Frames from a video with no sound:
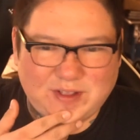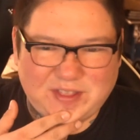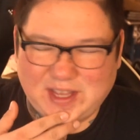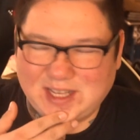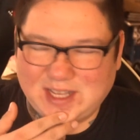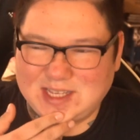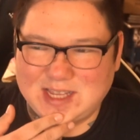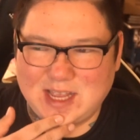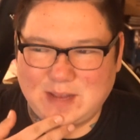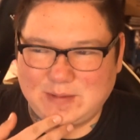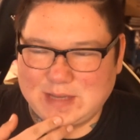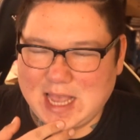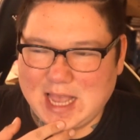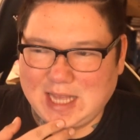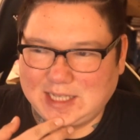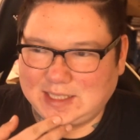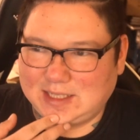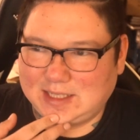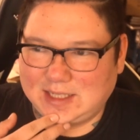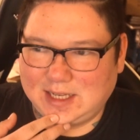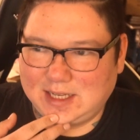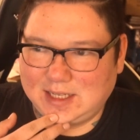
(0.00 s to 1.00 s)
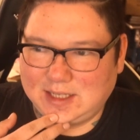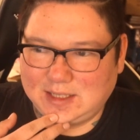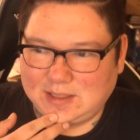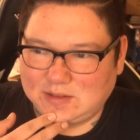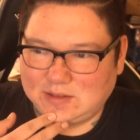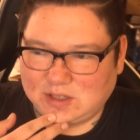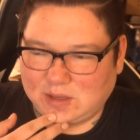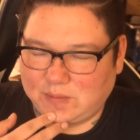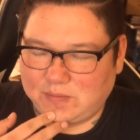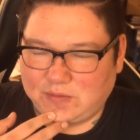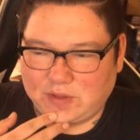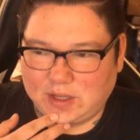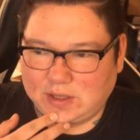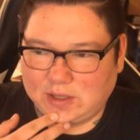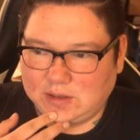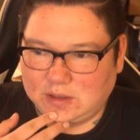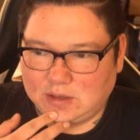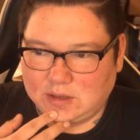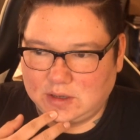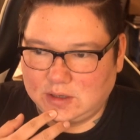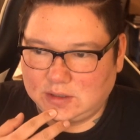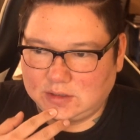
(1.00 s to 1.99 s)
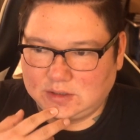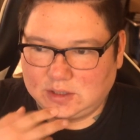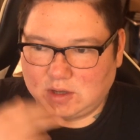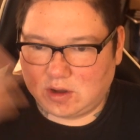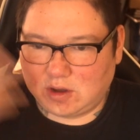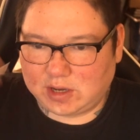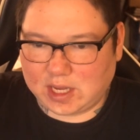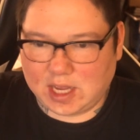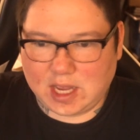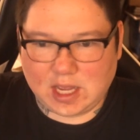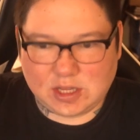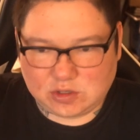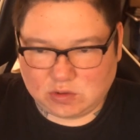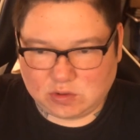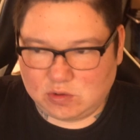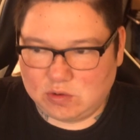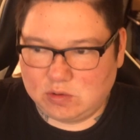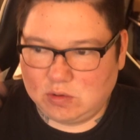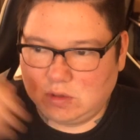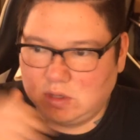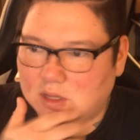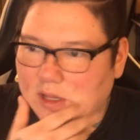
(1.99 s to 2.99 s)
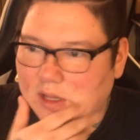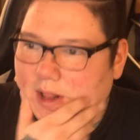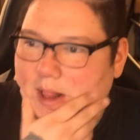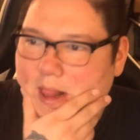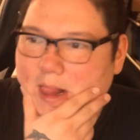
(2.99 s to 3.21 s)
I think his name's Anthony something, dark hair tall,